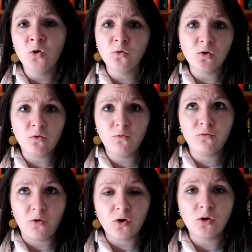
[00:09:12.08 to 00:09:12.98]
called The
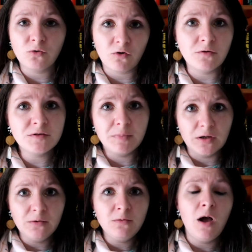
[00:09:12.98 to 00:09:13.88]
Frog Who Croaked
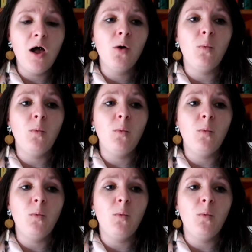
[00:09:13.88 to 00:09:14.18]
Blue,